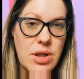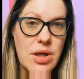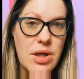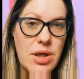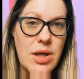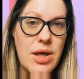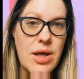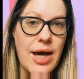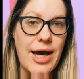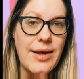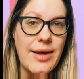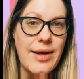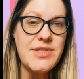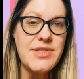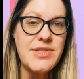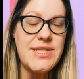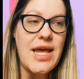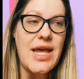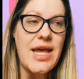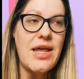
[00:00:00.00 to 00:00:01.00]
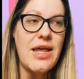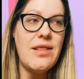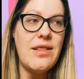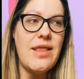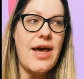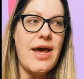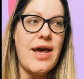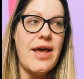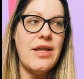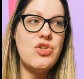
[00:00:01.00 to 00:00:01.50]
I'm saying
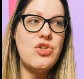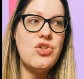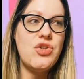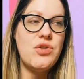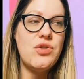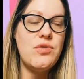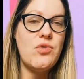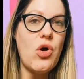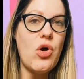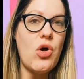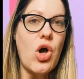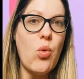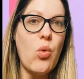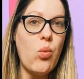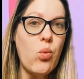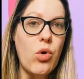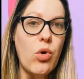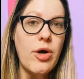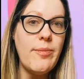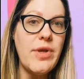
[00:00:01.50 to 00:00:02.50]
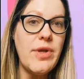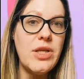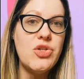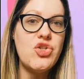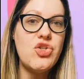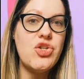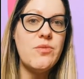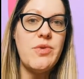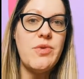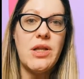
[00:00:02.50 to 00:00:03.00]
that a woman
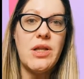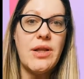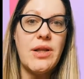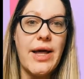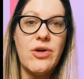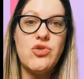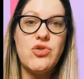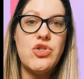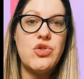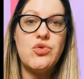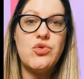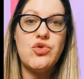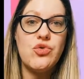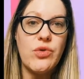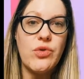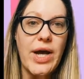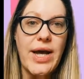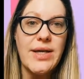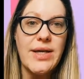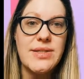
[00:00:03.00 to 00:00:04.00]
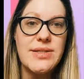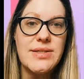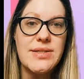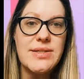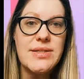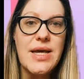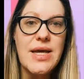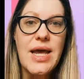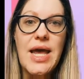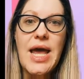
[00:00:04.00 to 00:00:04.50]
should be allowed to dress
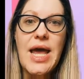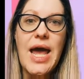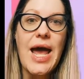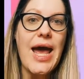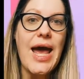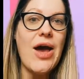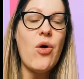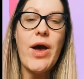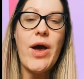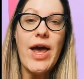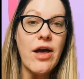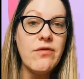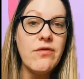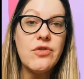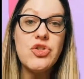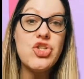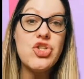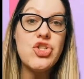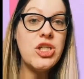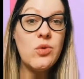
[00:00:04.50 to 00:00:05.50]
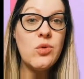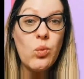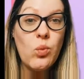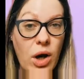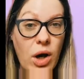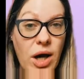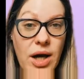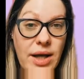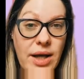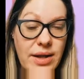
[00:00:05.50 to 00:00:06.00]
however she
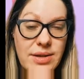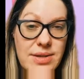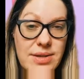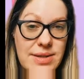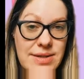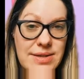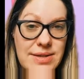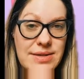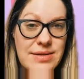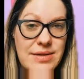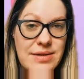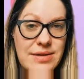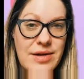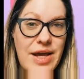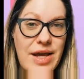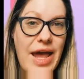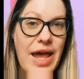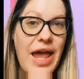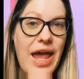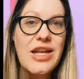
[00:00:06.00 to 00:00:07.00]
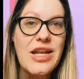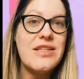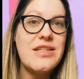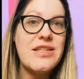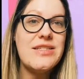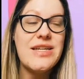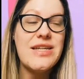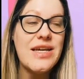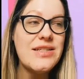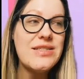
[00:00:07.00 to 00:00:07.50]
wants. And it
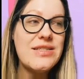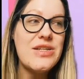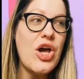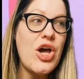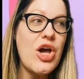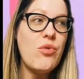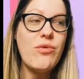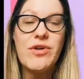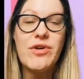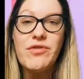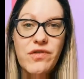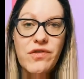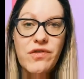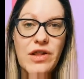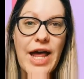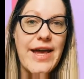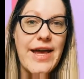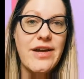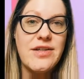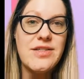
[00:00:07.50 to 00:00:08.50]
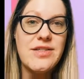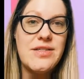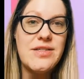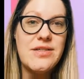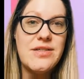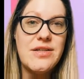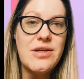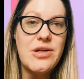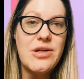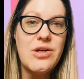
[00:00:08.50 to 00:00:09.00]
does not reflect
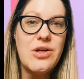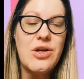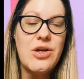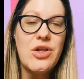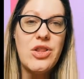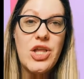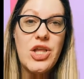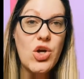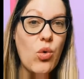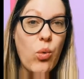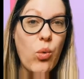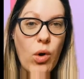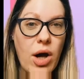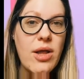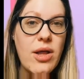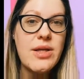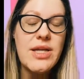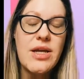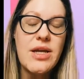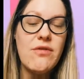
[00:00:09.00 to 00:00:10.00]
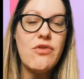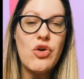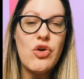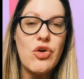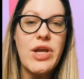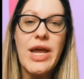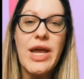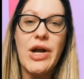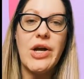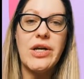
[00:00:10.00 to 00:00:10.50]
the quality of her
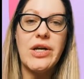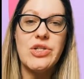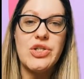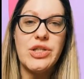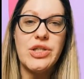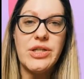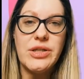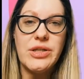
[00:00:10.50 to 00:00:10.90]
character.